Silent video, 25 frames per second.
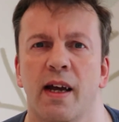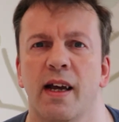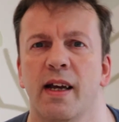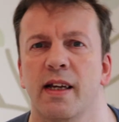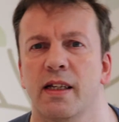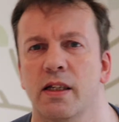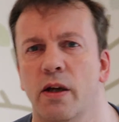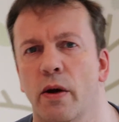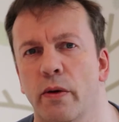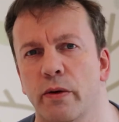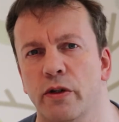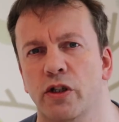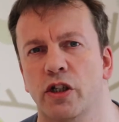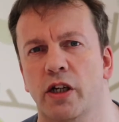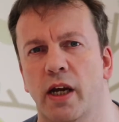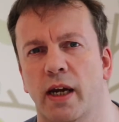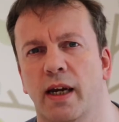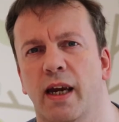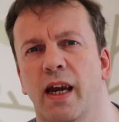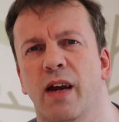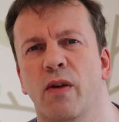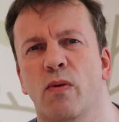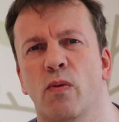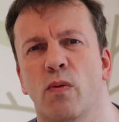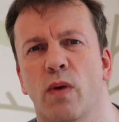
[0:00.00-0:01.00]
so I would
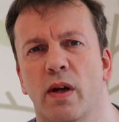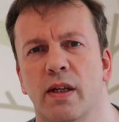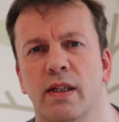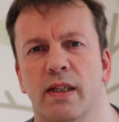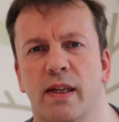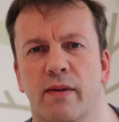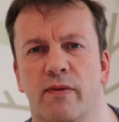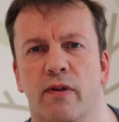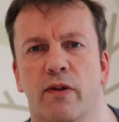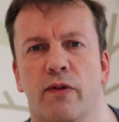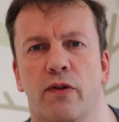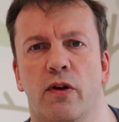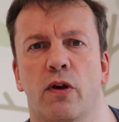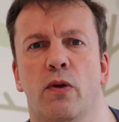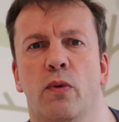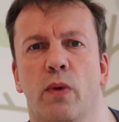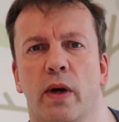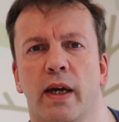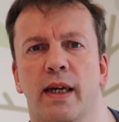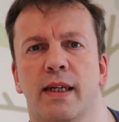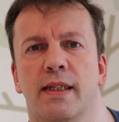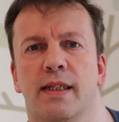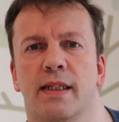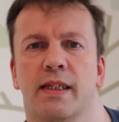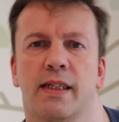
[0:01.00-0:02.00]
check in once every few
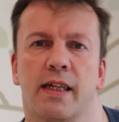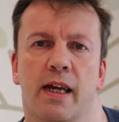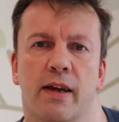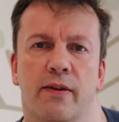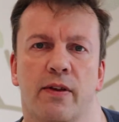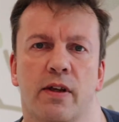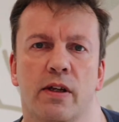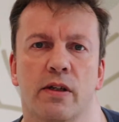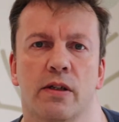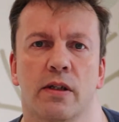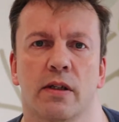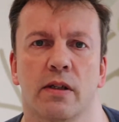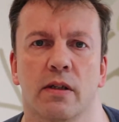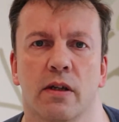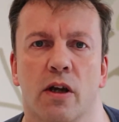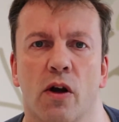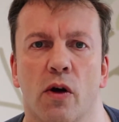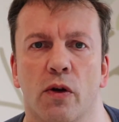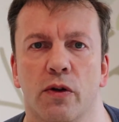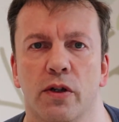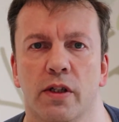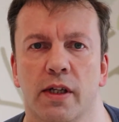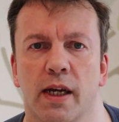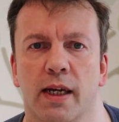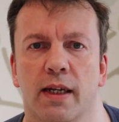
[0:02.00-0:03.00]
weeks to see if there's
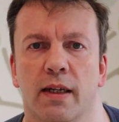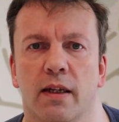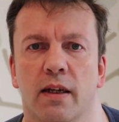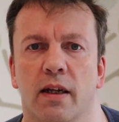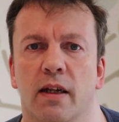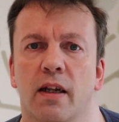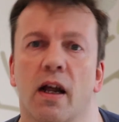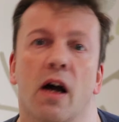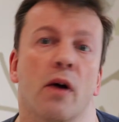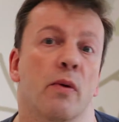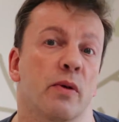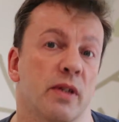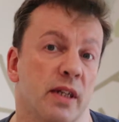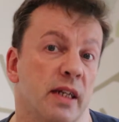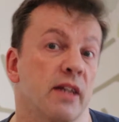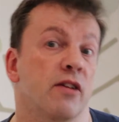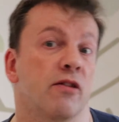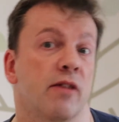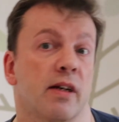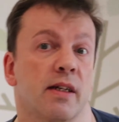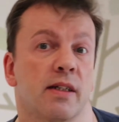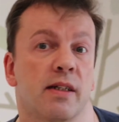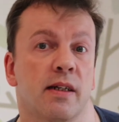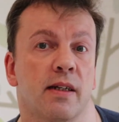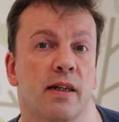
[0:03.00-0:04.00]
content that I was
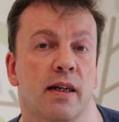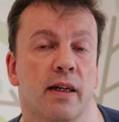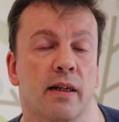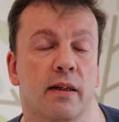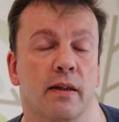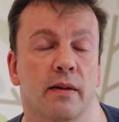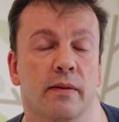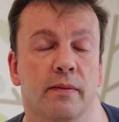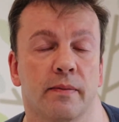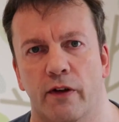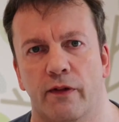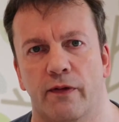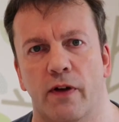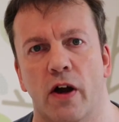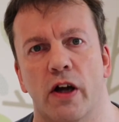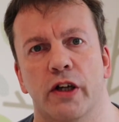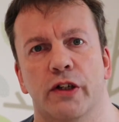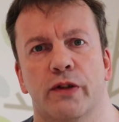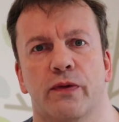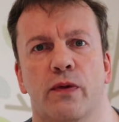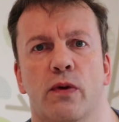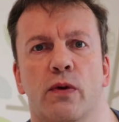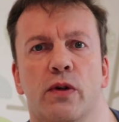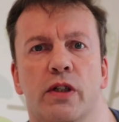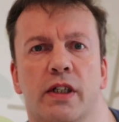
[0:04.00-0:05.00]
interested in.
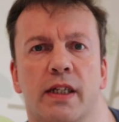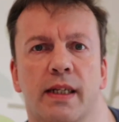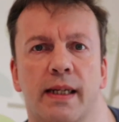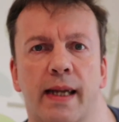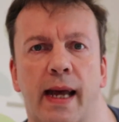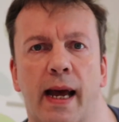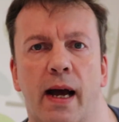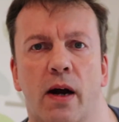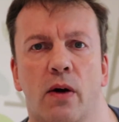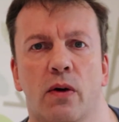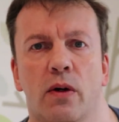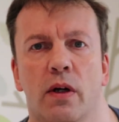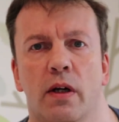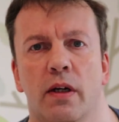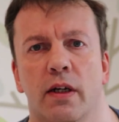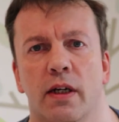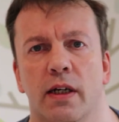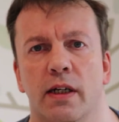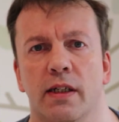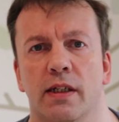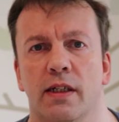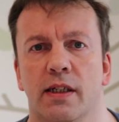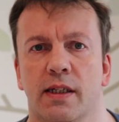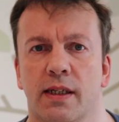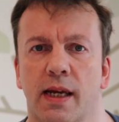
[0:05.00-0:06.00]
Fast forward to now,
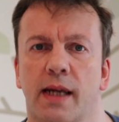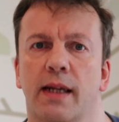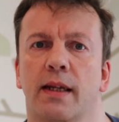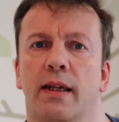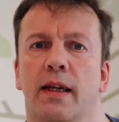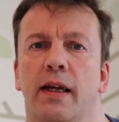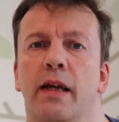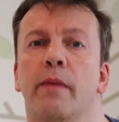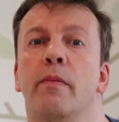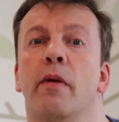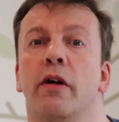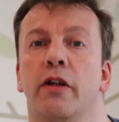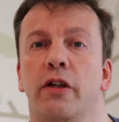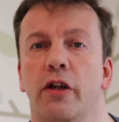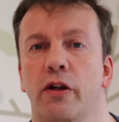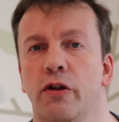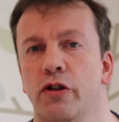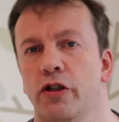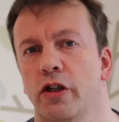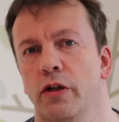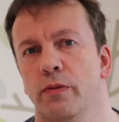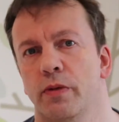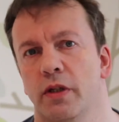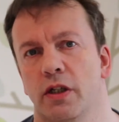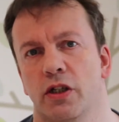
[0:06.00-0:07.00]
and suddenly my
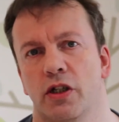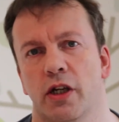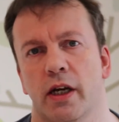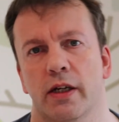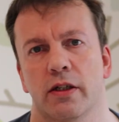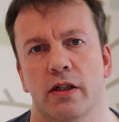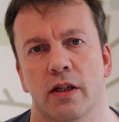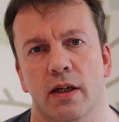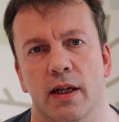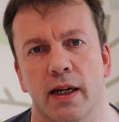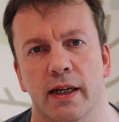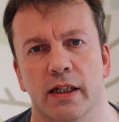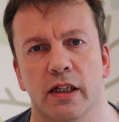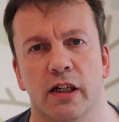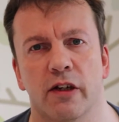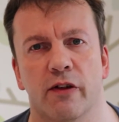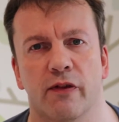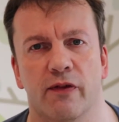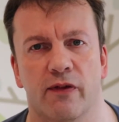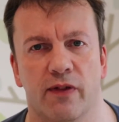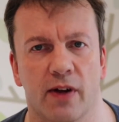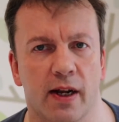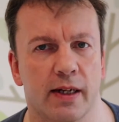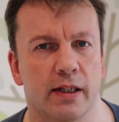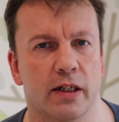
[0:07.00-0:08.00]
YouTube suggestion list is
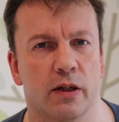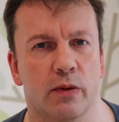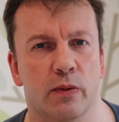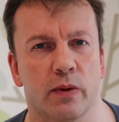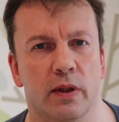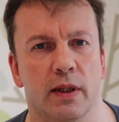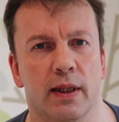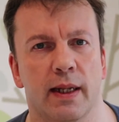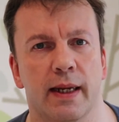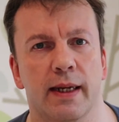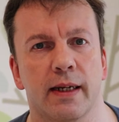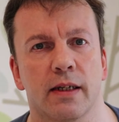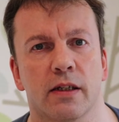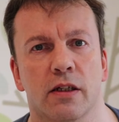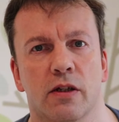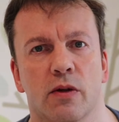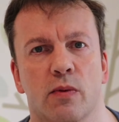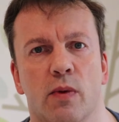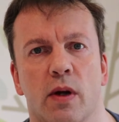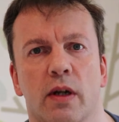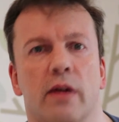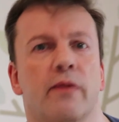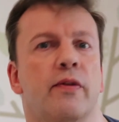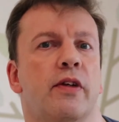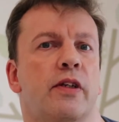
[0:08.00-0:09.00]
flooded with links to
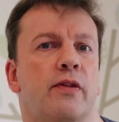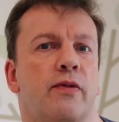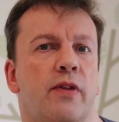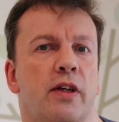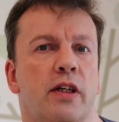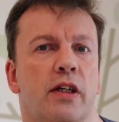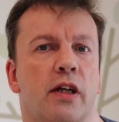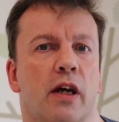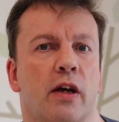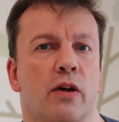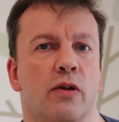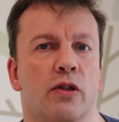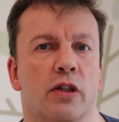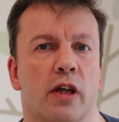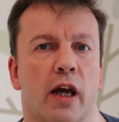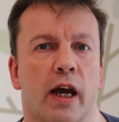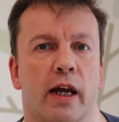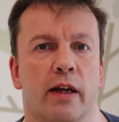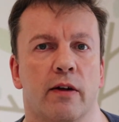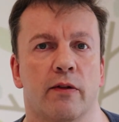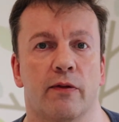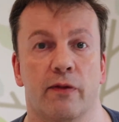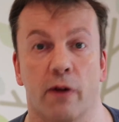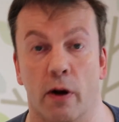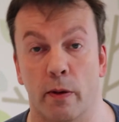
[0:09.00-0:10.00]
one of his videos
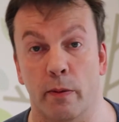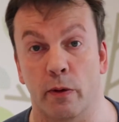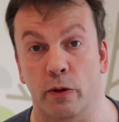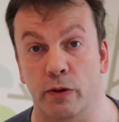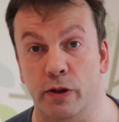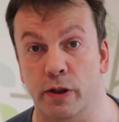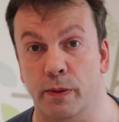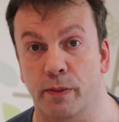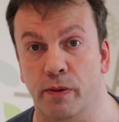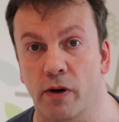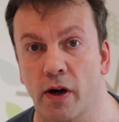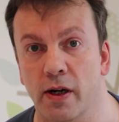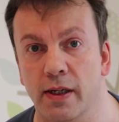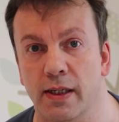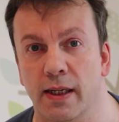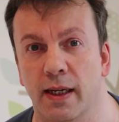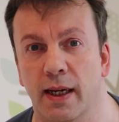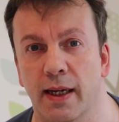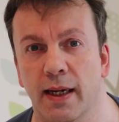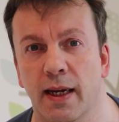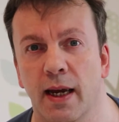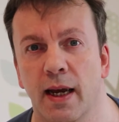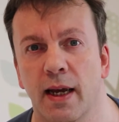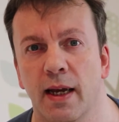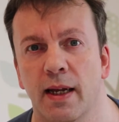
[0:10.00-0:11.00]
and, far more
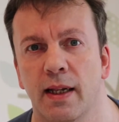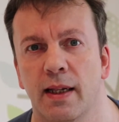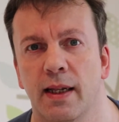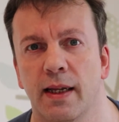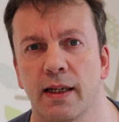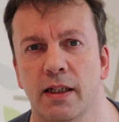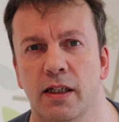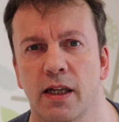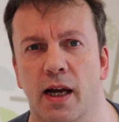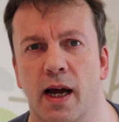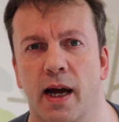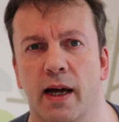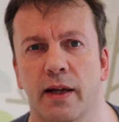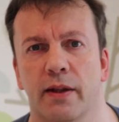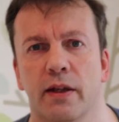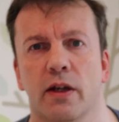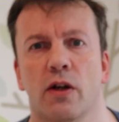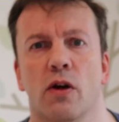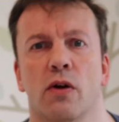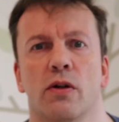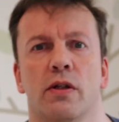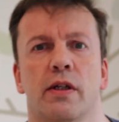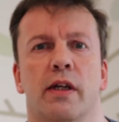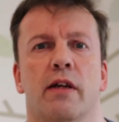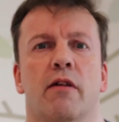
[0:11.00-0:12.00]
surprisingly, links to other
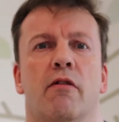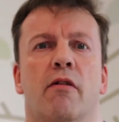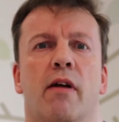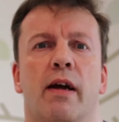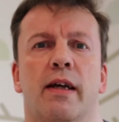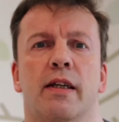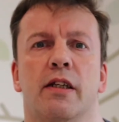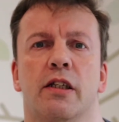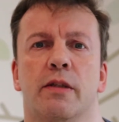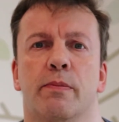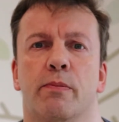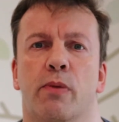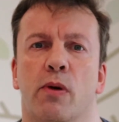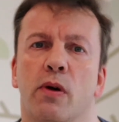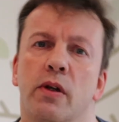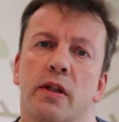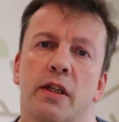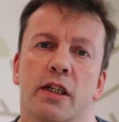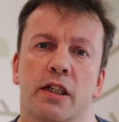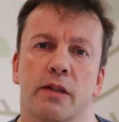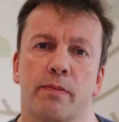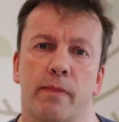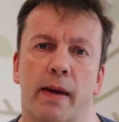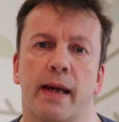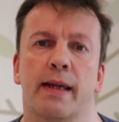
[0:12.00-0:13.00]
content creators putting the
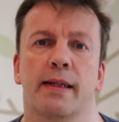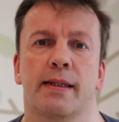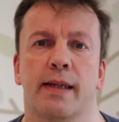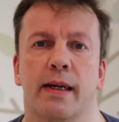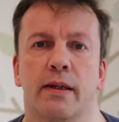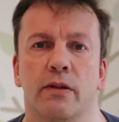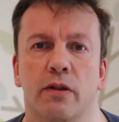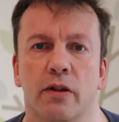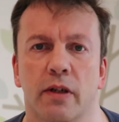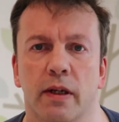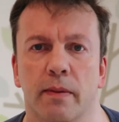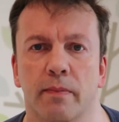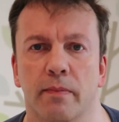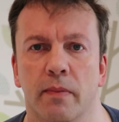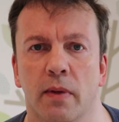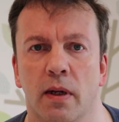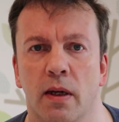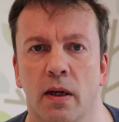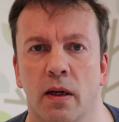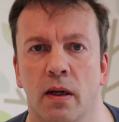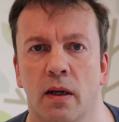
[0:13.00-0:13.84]
smackdown on him.